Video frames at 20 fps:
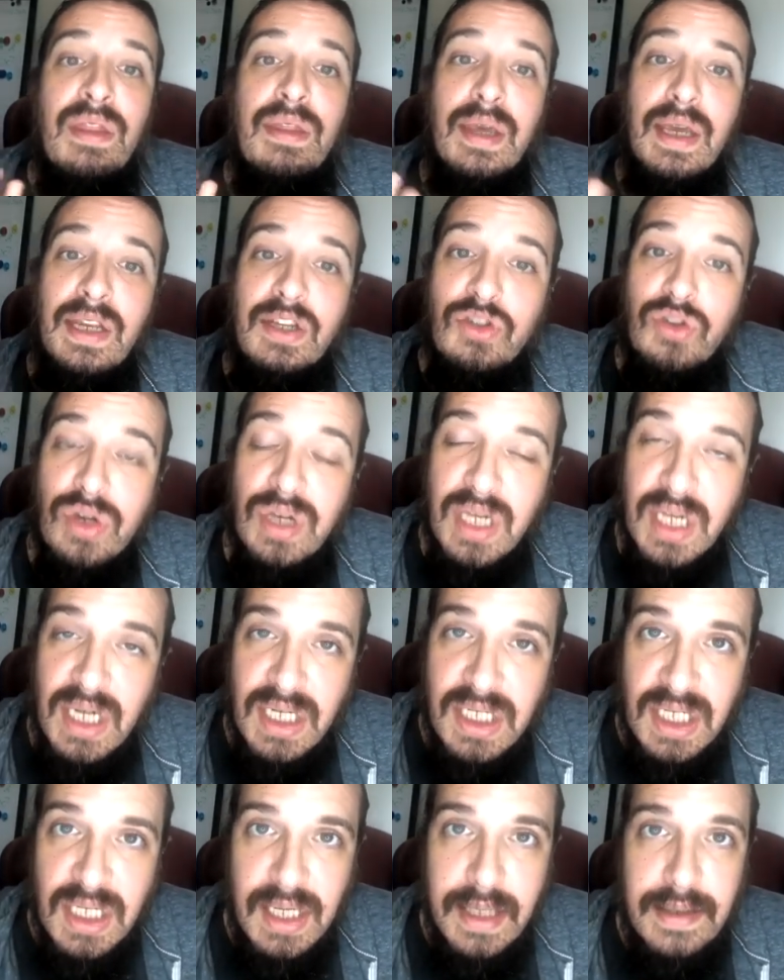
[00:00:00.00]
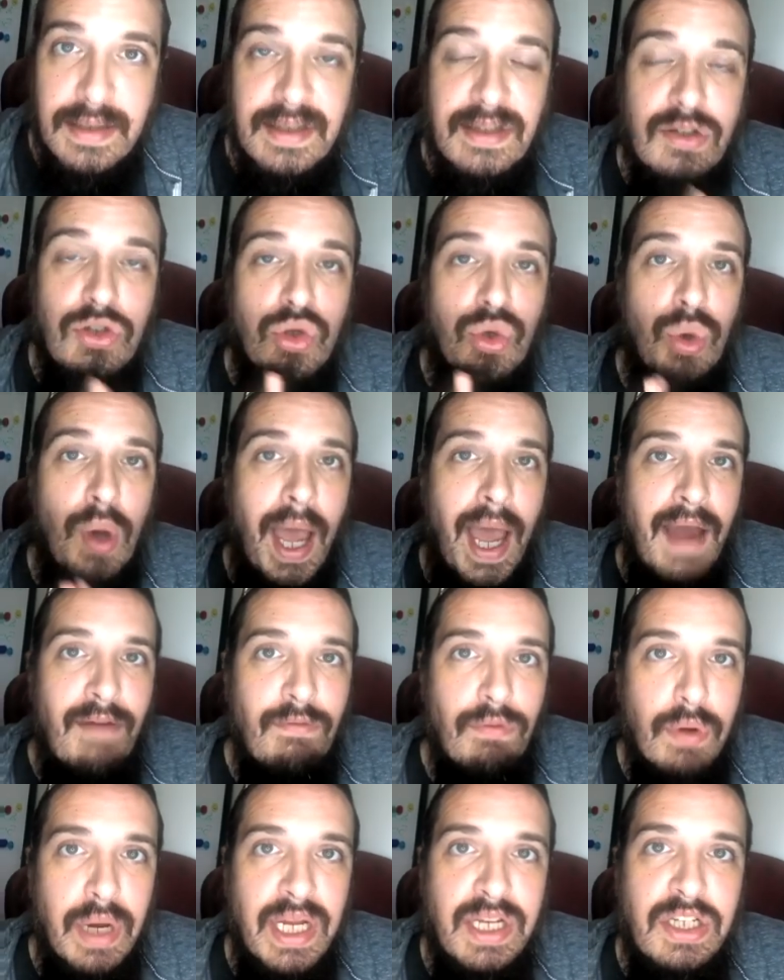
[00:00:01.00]
these traditions do
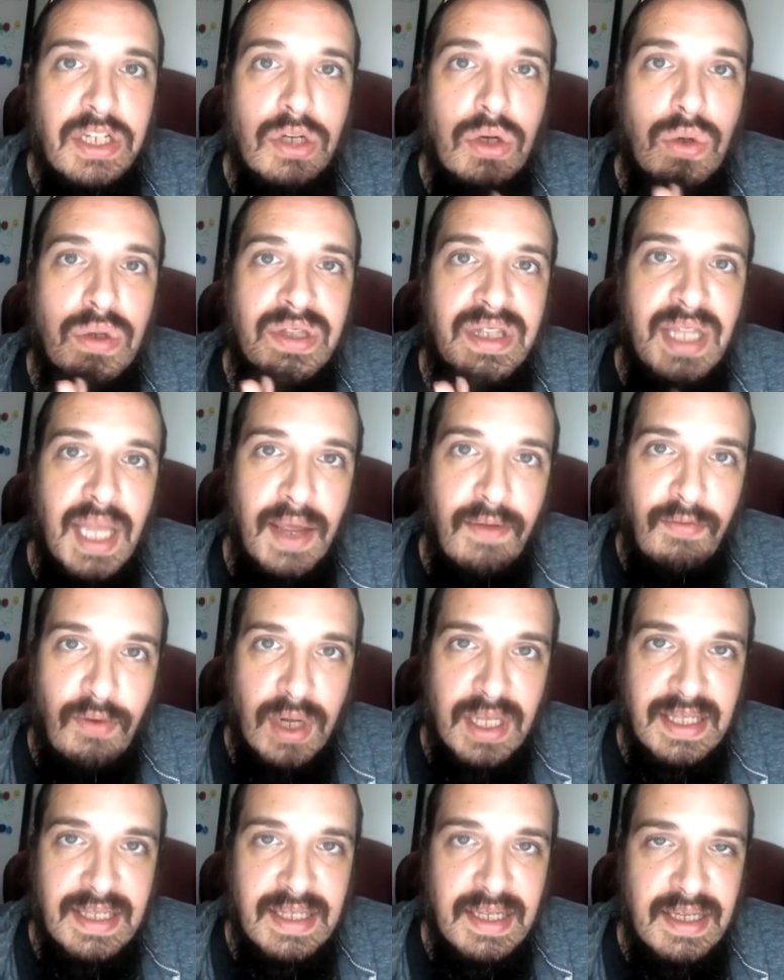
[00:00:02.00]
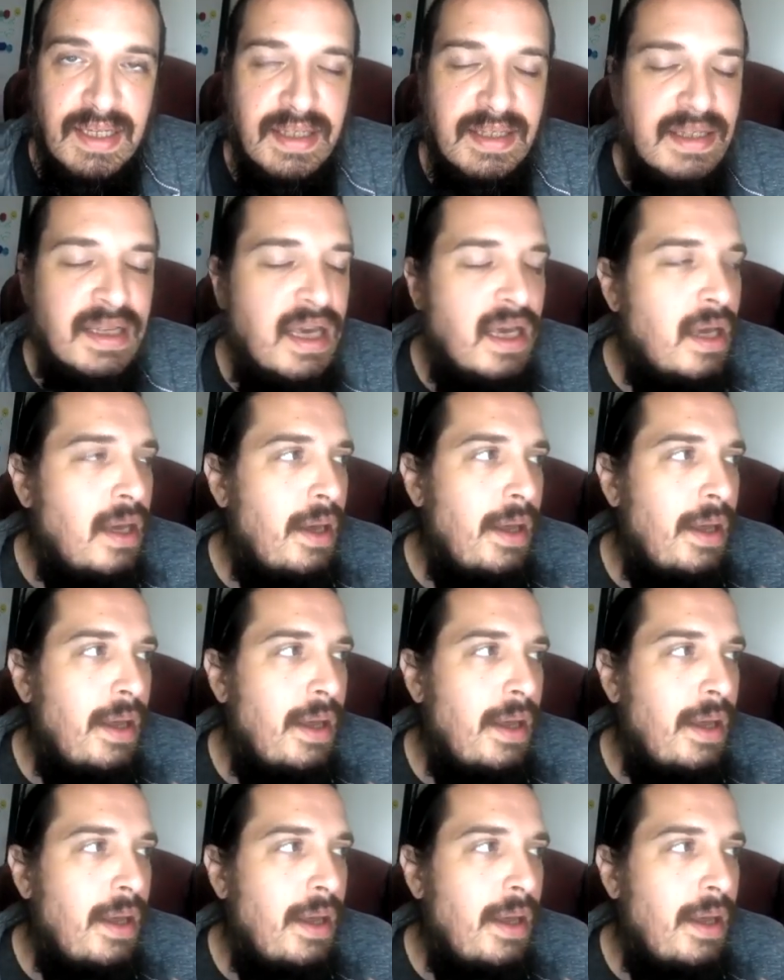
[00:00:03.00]
have regional differences.